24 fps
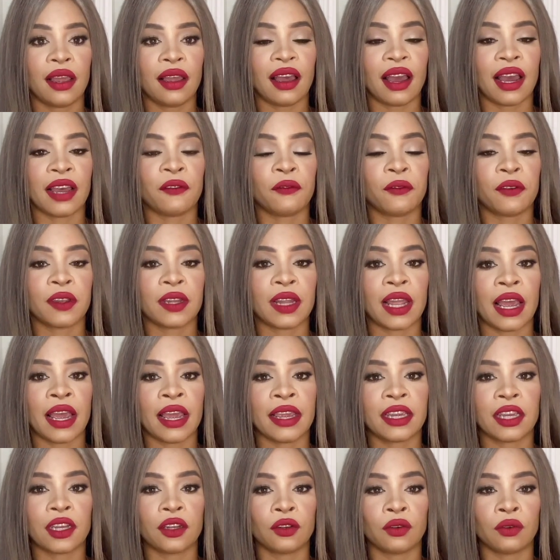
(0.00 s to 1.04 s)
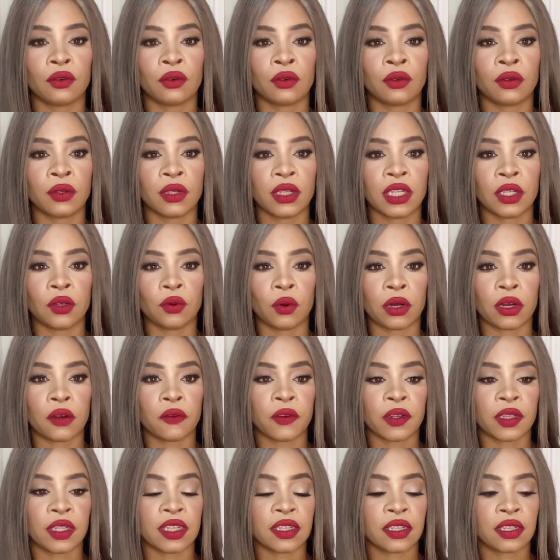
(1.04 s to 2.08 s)
I feel like, you know, in order for
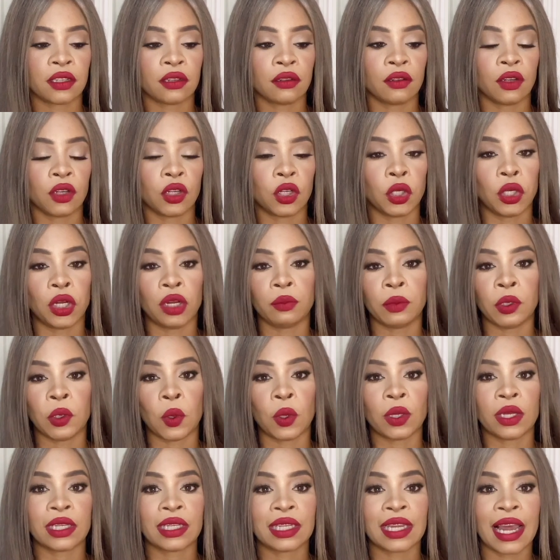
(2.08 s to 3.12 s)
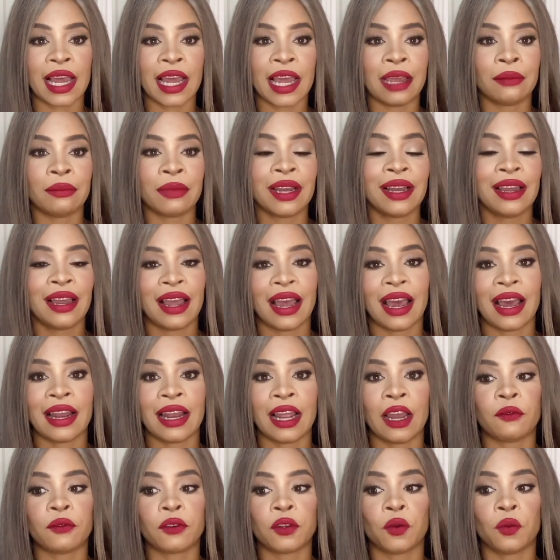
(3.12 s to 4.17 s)
this to look good on me all the time, I'll
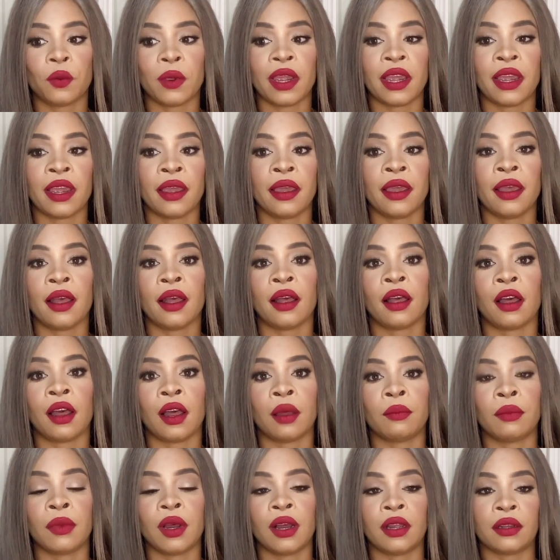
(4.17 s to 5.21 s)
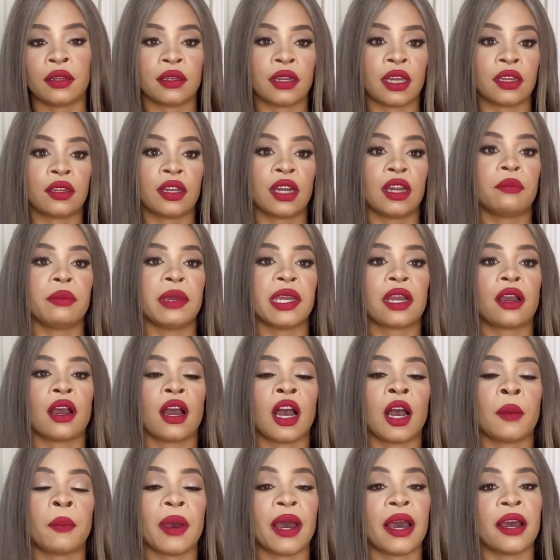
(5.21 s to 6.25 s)
have to wear a ton of
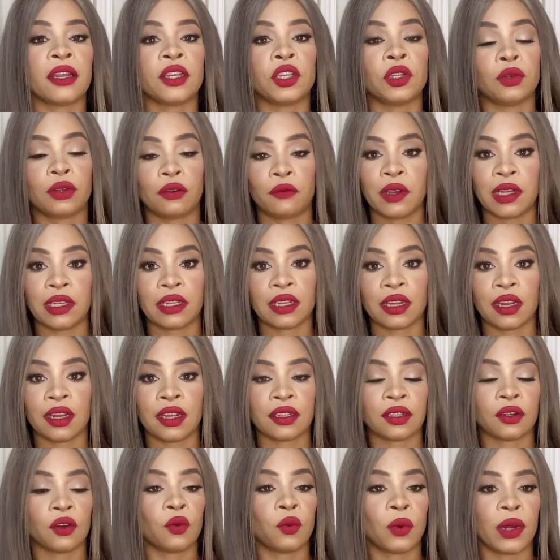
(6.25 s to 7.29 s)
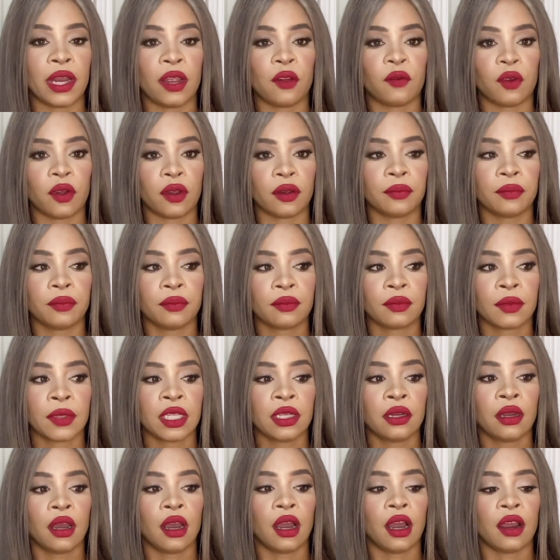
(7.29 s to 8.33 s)
makeup and use filters or whatever.
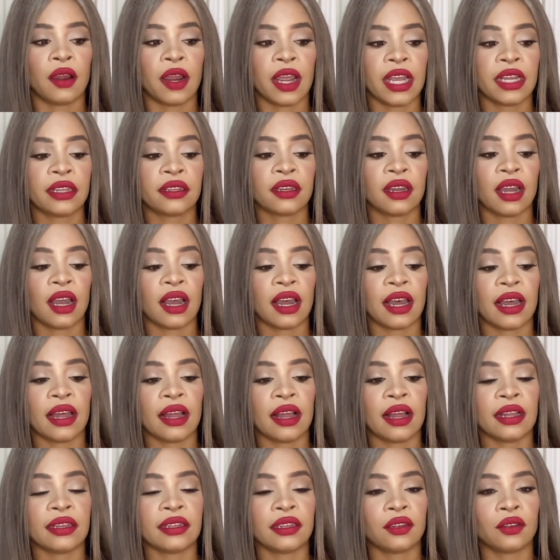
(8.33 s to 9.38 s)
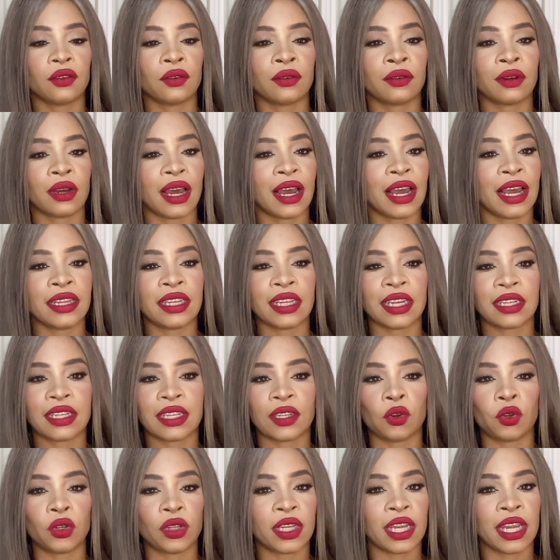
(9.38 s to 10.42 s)
All right. And, you know, I just
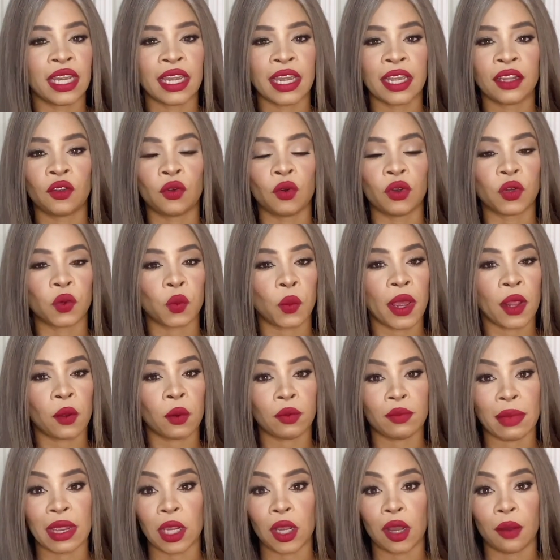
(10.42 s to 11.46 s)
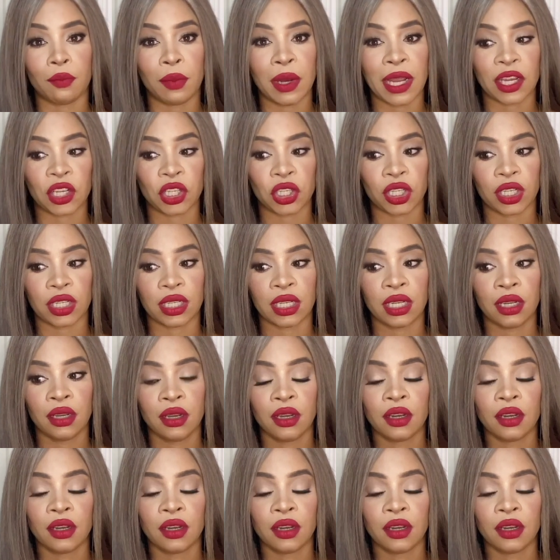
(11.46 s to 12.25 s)
don't think it goes well with my complexion.